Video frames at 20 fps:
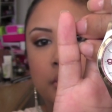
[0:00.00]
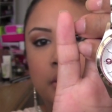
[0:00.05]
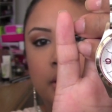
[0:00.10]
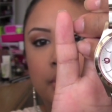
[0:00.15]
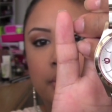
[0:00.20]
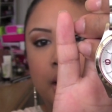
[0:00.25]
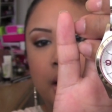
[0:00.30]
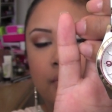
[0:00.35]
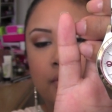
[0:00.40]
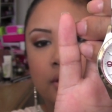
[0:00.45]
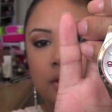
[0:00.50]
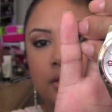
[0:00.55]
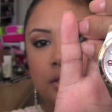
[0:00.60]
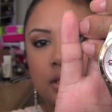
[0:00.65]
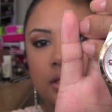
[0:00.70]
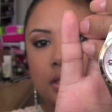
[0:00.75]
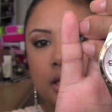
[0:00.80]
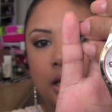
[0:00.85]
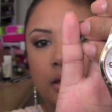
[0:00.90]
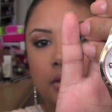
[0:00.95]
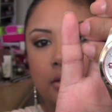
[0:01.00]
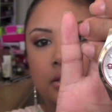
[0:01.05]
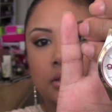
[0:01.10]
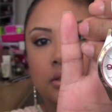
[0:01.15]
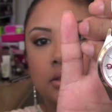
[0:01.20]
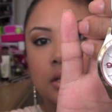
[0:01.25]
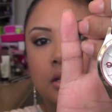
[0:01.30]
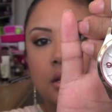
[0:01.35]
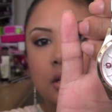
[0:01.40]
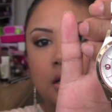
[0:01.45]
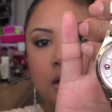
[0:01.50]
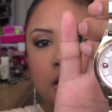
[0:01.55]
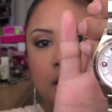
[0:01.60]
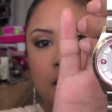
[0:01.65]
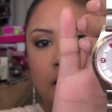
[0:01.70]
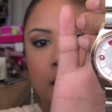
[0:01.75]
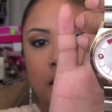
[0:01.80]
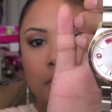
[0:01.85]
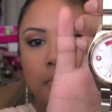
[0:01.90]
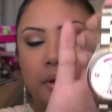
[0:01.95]
when they were having their sale.
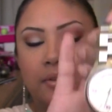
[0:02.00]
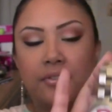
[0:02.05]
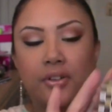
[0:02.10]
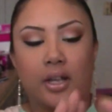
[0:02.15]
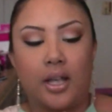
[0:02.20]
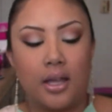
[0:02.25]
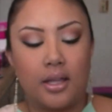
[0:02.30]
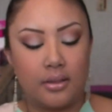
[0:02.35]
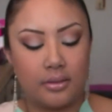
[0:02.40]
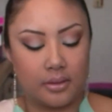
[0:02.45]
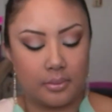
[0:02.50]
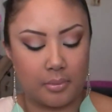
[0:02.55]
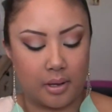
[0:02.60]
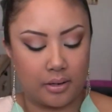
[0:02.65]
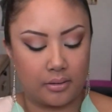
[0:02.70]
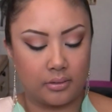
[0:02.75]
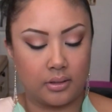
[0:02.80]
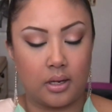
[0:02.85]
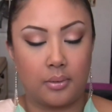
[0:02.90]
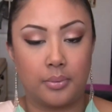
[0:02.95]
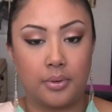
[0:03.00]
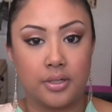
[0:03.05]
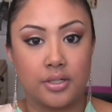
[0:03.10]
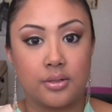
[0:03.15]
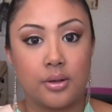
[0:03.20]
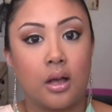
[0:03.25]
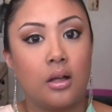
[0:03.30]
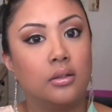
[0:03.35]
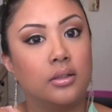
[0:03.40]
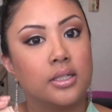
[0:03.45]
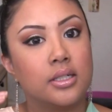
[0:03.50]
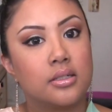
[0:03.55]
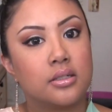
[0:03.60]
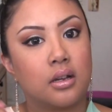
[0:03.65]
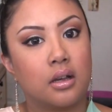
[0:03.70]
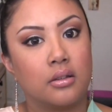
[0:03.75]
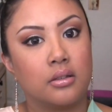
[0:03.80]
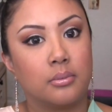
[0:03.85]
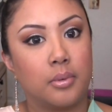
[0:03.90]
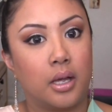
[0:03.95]
Um, I forget the model number, so I'll list
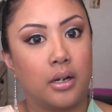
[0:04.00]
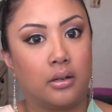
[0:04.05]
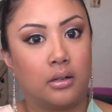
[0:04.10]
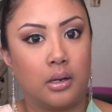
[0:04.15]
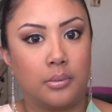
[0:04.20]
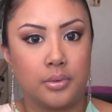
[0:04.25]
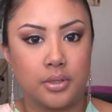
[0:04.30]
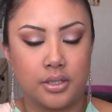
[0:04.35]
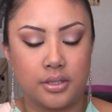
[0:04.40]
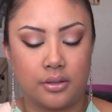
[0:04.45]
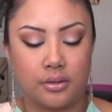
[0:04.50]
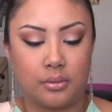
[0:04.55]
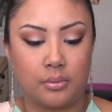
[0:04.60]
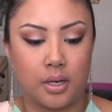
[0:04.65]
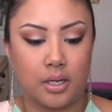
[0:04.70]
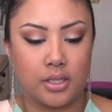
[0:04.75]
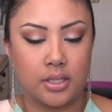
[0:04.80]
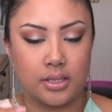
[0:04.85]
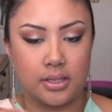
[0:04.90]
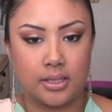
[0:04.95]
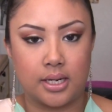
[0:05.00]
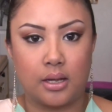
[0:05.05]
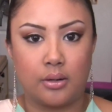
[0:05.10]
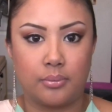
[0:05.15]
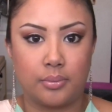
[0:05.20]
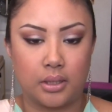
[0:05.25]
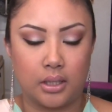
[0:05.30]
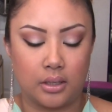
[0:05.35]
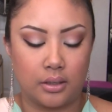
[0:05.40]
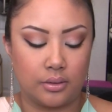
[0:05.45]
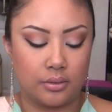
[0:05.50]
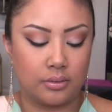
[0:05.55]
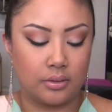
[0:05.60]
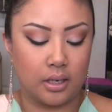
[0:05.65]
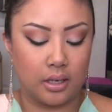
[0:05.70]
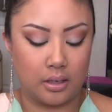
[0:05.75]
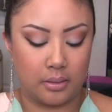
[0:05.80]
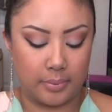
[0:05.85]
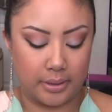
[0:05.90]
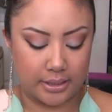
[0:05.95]
all the model numbers to the watches down below,
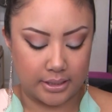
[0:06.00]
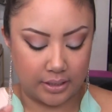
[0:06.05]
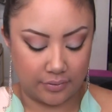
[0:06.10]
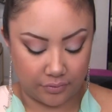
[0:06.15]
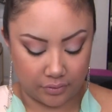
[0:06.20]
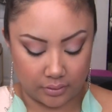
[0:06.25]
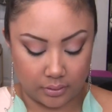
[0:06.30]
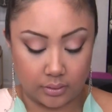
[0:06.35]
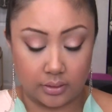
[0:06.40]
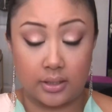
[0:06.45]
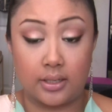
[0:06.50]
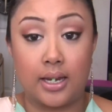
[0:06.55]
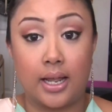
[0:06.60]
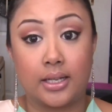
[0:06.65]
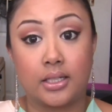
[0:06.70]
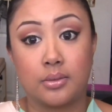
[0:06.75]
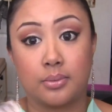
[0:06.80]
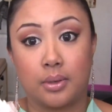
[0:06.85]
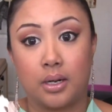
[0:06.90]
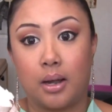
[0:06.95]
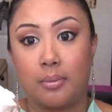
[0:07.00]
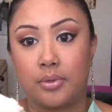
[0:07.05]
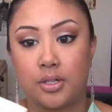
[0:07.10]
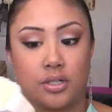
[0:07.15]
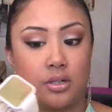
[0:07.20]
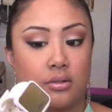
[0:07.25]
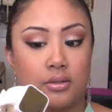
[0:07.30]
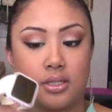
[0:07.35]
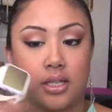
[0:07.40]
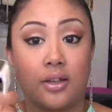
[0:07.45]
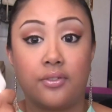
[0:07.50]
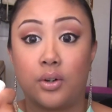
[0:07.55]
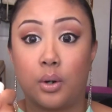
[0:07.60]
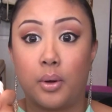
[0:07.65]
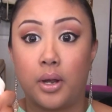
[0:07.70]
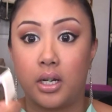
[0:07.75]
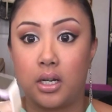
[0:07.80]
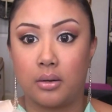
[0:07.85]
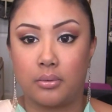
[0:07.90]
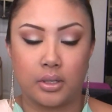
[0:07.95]
um, except for the next one I'm going to show because I have
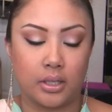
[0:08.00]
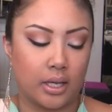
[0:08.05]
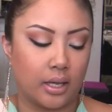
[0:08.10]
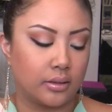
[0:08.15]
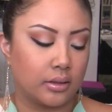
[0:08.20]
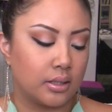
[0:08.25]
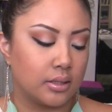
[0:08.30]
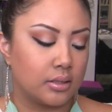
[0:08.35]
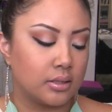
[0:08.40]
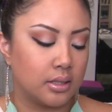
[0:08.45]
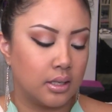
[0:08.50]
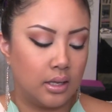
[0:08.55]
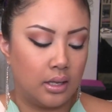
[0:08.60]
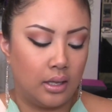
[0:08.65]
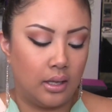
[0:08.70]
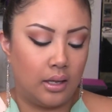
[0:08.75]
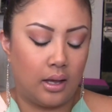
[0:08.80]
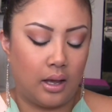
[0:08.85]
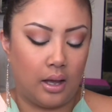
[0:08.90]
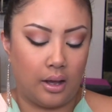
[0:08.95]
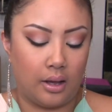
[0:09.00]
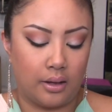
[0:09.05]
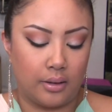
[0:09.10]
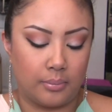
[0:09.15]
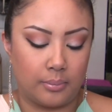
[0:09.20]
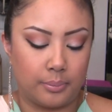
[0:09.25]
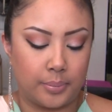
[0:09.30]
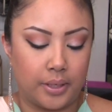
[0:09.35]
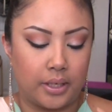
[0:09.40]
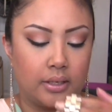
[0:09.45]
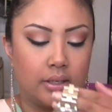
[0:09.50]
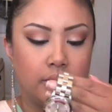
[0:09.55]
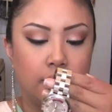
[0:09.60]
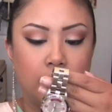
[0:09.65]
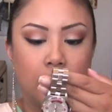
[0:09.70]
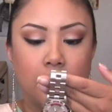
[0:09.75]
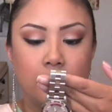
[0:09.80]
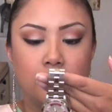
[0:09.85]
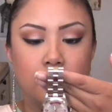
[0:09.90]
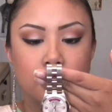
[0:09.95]
no idea where to get this. Um, but
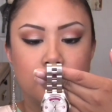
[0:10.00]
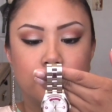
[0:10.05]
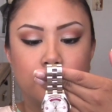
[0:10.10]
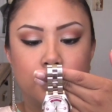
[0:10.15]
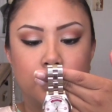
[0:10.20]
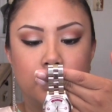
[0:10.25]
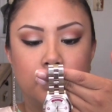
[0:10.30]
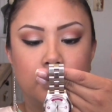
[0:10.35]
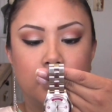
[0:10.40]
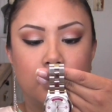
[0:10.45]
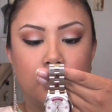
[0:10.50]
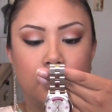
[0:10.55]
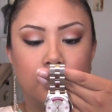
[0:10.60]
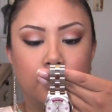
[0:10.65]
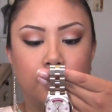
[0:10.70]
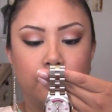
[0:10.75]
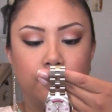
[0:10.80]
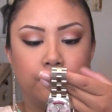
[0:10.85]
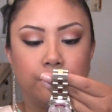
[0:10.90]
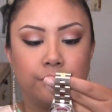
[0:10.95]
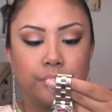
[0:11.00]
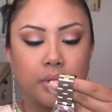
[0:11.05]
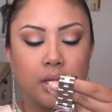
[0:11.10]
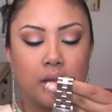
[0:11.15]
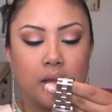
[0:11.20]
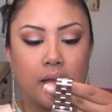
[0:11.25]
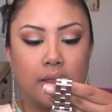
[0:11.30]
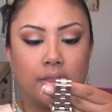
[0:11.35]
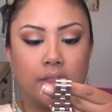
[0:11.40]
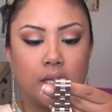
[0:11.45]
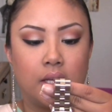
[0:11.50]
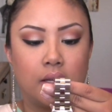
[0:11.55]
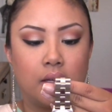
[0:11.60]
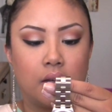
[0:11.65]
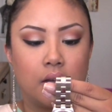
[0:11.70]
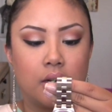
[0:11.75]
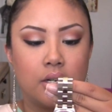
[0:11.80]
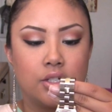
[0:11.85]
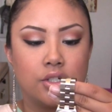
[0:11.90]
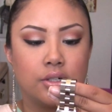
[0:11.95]
yeah, this one, um, I think I
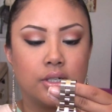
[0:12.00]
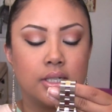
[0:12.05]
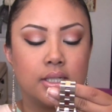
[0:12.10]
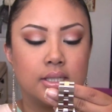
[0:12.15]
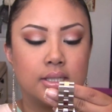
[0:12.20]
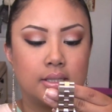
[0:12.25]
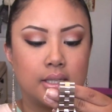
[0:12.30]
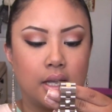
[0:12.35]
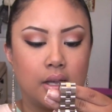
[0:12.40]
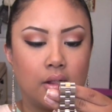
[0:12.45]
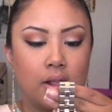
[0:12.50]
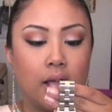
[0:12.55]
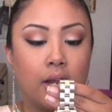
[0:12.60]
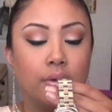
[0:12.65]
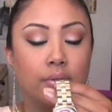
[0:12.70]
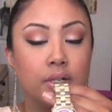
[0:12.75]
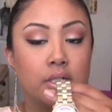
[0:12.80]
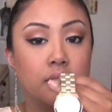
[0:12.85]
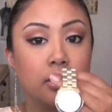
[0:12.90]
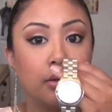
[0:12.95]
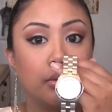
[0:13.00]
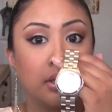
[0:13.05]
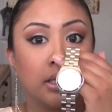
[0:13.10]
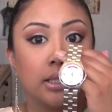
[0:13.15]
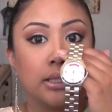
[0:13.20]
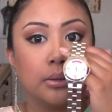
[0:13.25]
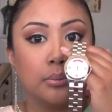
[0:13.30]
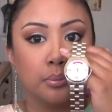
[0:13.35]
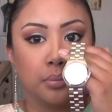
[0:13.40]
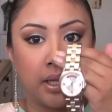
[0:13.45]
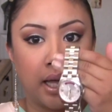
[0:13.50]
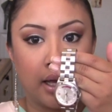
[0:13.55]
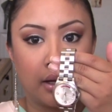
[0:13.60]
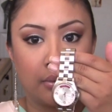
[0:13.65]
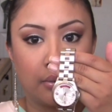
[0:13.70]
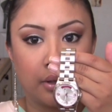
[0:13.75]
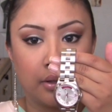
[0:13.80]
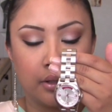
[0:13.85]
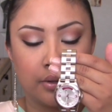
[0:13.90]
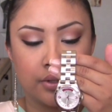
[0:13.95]
got it during a sale. I originally wanted the
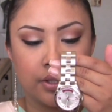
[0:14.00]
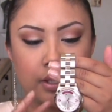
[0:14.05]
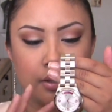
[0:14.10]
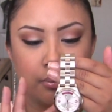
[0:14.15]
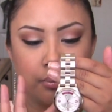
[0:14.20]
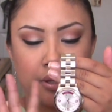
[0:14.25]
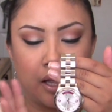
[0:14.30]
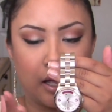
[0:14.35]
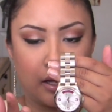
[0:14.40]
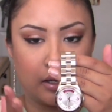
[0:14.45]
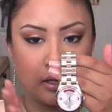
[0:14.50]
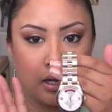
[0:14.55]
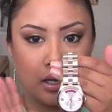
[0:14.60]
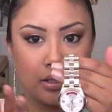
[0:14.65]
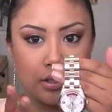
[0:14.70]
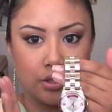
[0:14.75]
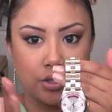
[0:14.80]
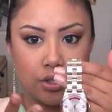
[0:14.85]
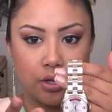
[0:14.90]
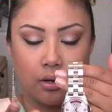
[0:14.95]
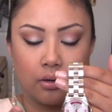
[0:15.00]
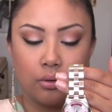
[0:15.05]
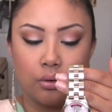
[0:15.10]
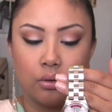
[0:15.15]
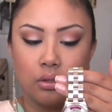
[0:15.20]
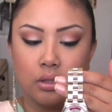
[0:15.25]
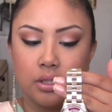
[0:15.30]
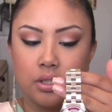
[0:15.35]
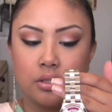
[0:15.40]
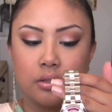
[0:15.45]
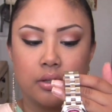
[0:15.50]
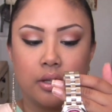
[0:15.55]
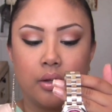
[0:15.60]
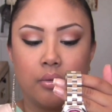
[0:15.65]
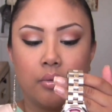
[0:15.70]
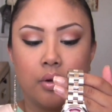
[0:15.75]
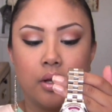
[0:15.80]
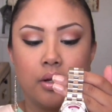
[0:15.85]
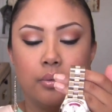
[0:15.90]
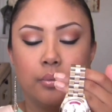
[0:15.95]
black one. There's like a black kind of charcoalish
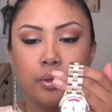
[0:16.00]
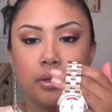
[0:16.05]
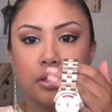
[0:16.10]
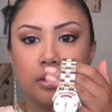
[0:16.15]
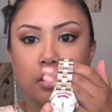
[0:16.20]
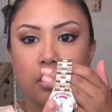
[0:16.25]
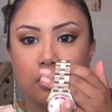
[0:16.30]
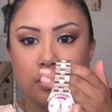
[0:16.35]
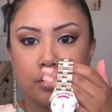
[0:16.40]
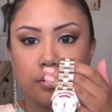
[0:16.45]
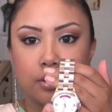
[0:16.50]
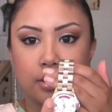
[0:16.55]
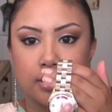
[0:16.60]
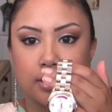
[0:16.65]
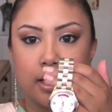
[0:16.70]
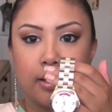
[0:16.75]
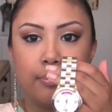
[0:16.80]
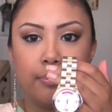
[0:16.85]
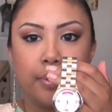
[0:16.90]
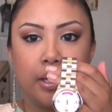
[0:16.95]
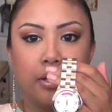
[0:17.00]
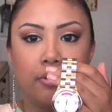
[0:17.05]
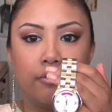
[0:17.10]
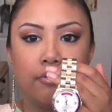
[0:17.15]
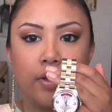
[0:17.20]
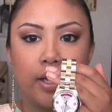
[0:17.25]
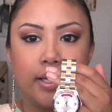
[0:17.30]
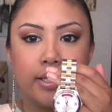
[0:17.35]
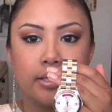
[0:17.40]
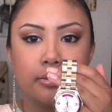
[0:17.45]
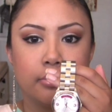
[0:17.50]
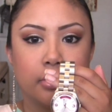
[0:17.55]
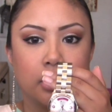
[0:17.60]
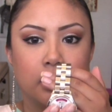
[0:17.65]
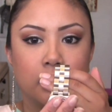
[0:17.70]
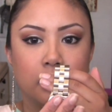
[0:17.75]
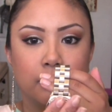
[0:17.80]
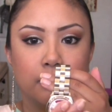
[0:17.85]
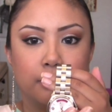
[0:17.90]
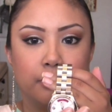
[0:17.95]
looking one with the, also the same pink face, but
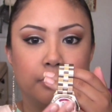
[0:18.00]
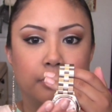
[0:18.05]
a,